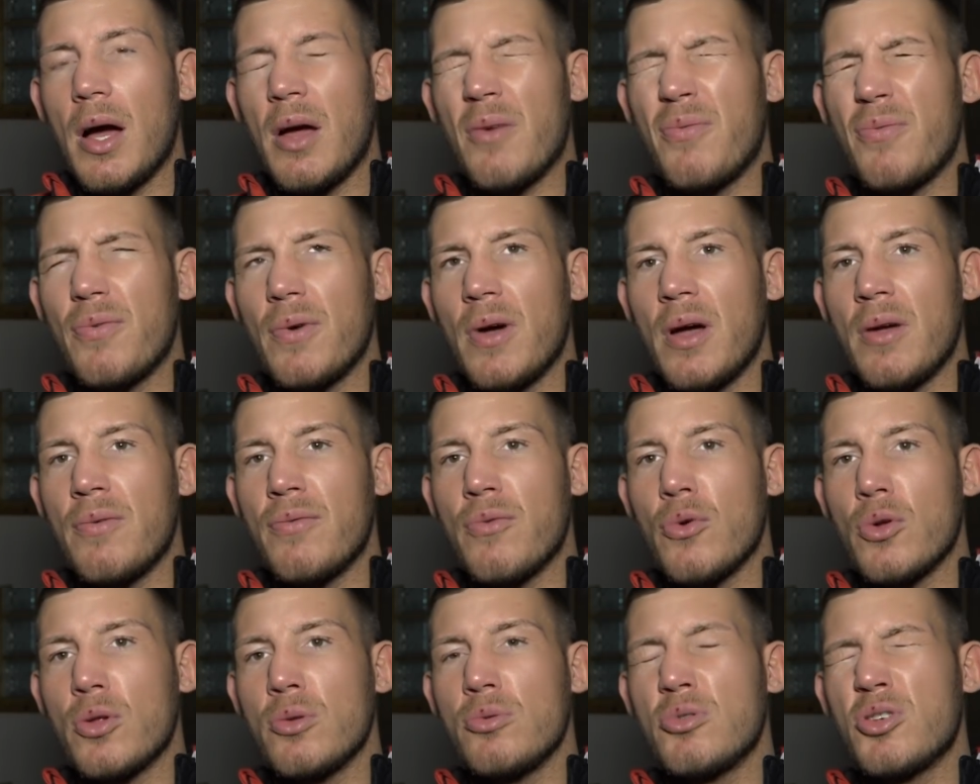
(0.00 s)

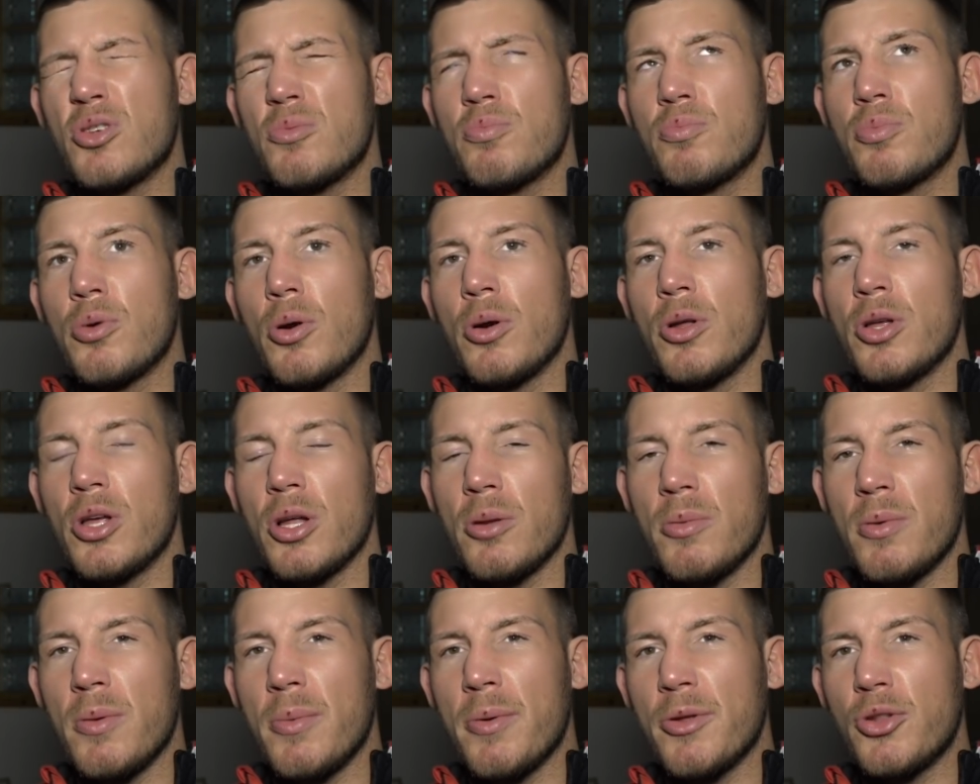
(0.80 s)
thought he was probably
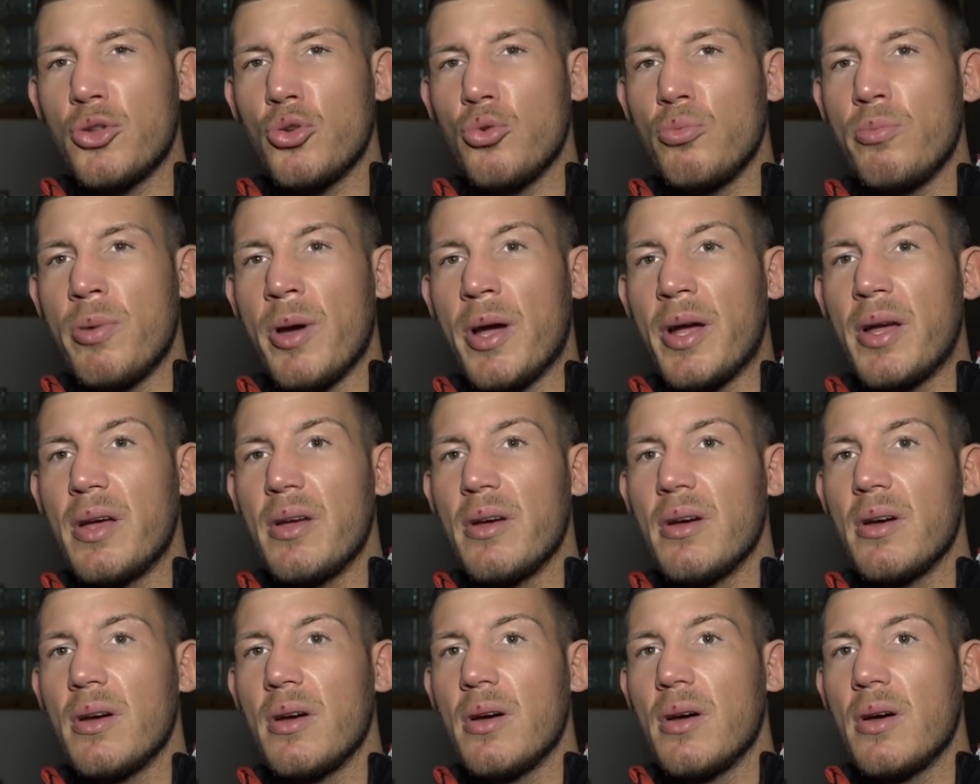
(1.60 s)
going to be a bit too big,